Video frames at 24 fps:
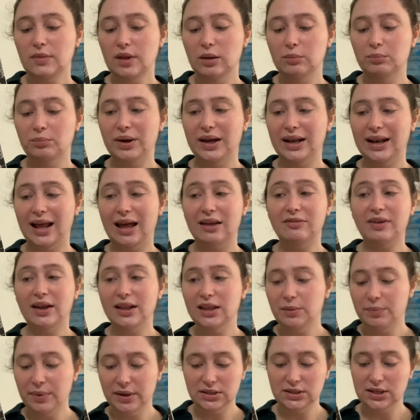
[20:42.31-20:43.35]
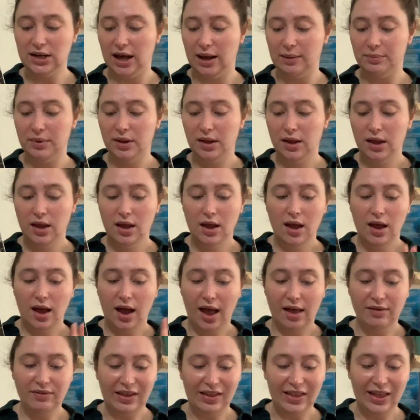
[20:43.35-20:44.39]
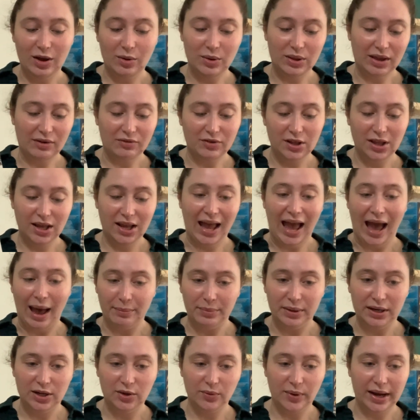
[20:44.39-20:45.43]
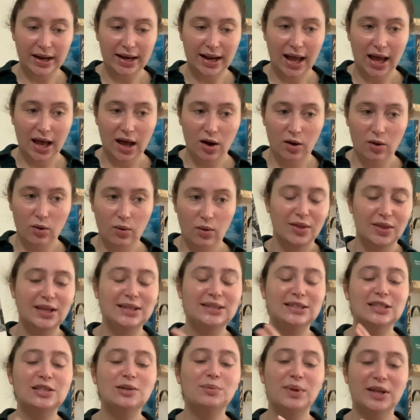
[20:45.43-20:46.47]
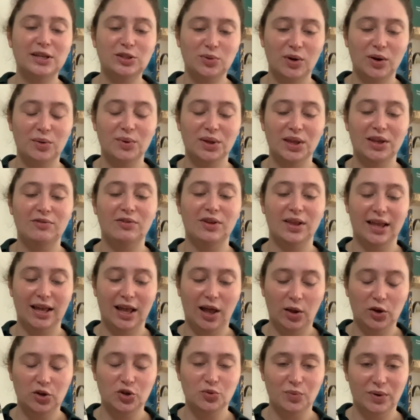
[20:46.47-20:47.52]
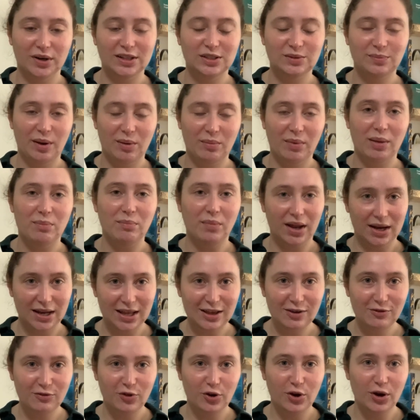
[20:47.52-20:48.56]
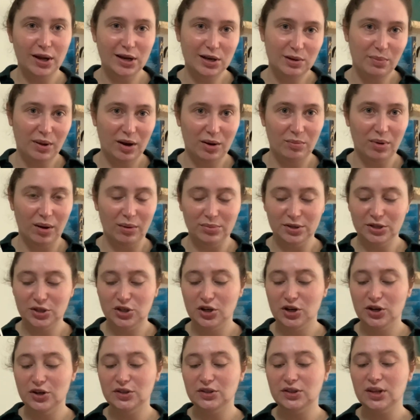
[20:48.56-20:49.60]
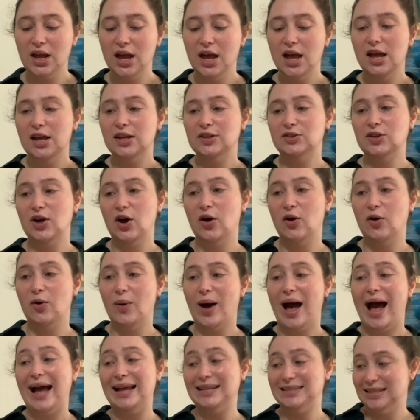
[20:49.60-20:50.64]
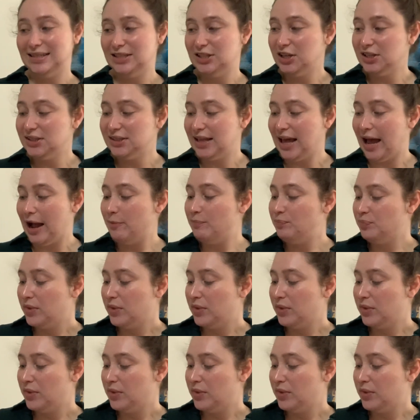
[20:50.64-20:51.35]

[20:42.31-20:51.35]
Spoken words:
But I finally picked it up. I felt like with everything happening right now, this is a place where I really feel like I do want to spend my money for independent publishers. So I did just that.